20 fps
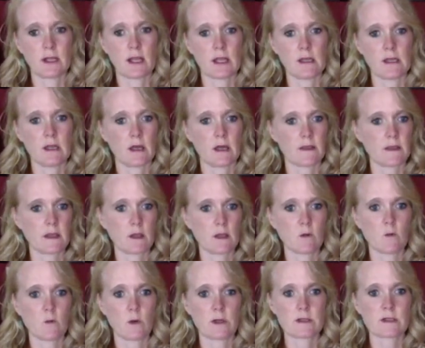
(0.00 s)
and nothing
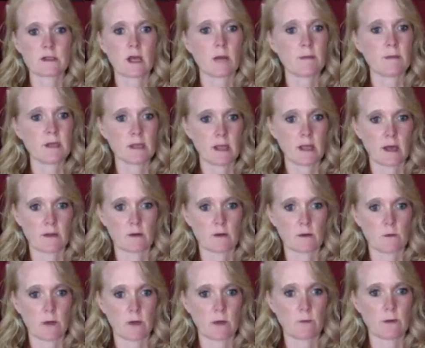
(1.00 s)
was coming together
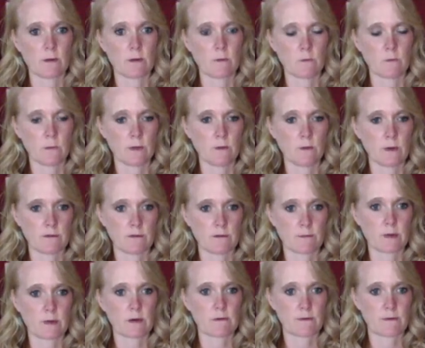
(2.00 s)
the way we would have
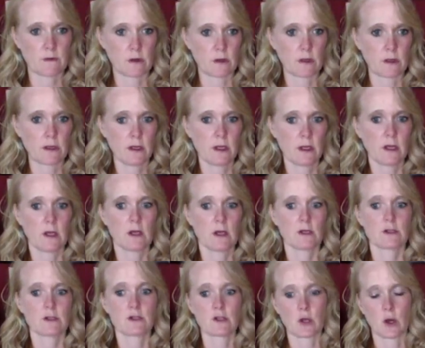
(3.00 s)
preferred.
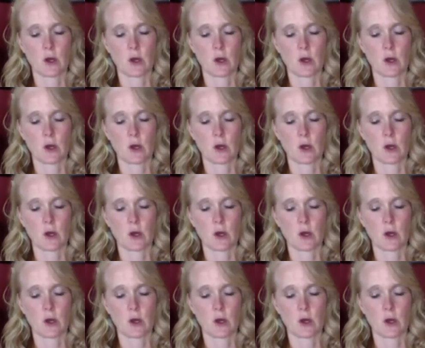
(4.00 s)
Mm-hmm.